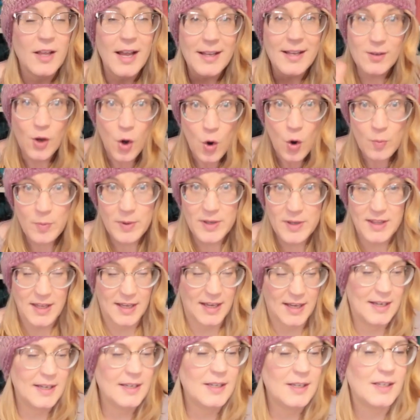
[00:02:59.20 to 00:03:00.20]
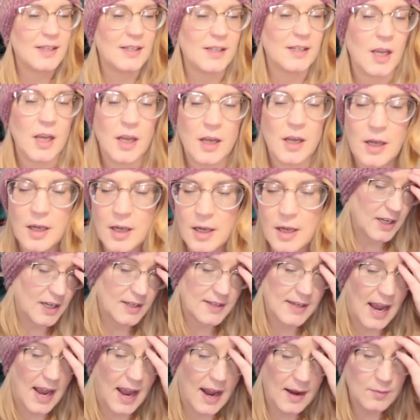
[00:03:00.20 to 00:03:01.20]
let's open this
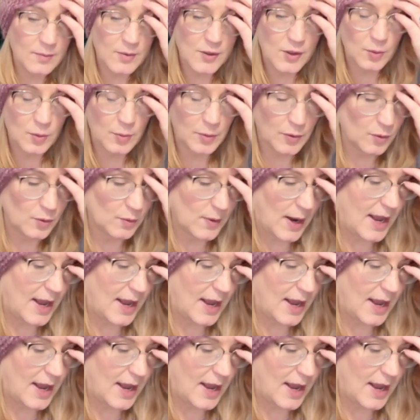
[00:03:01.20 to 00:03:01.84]
because I'm super